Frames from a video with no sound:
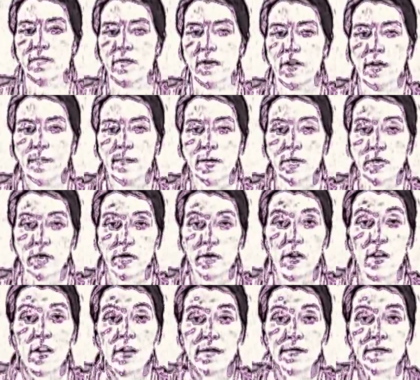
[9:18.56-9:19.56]
very much an
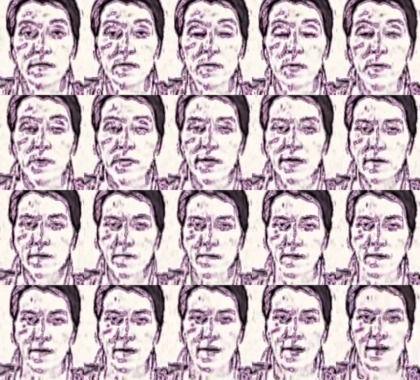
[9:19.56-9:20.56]
art, so think of
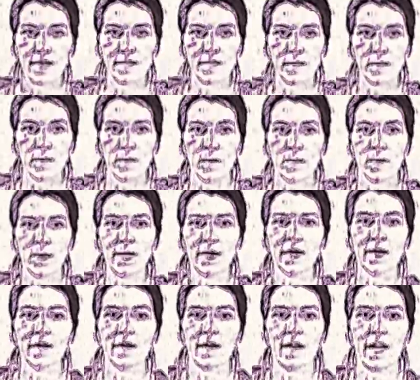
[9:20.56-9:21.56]
it as you're
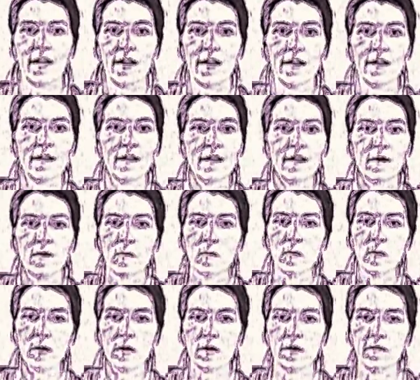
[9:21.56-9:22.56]
reading a
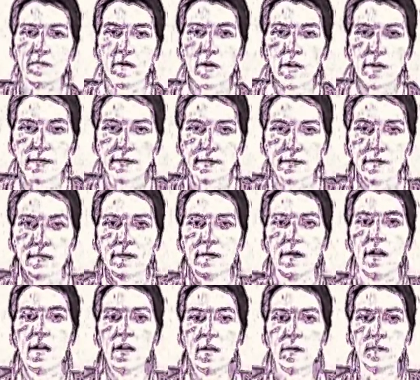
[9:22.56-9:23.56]
work of art.
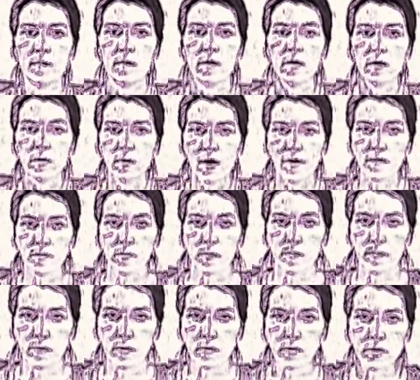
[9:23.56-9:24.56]
You have to
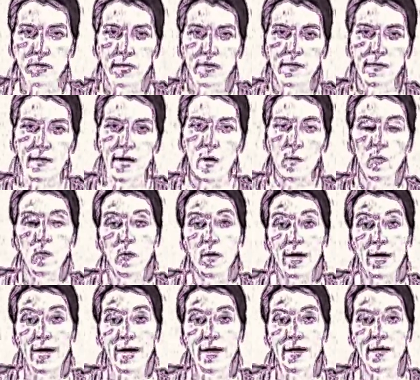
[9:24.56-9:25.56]
approach it in that
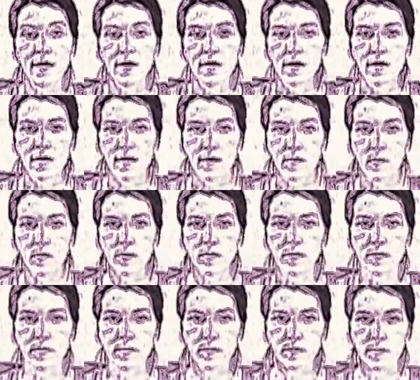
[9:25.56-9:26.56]
way in
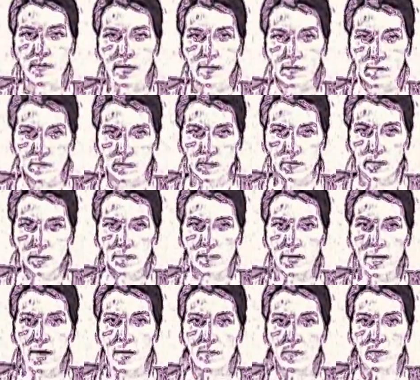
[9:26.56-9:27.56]
order to really
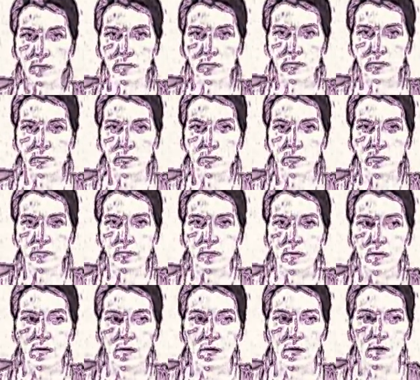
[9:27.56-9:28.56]
be able to
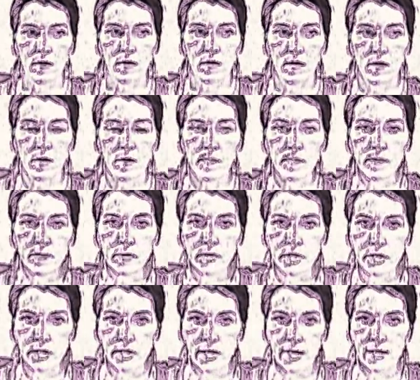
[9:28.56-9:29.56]

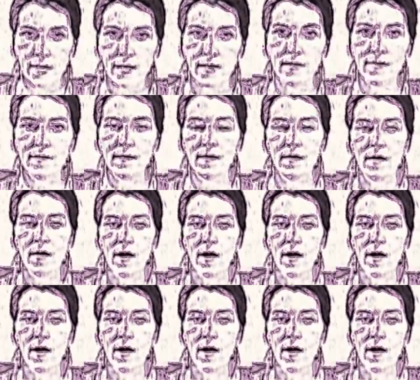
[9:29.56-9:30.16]
appreciate it.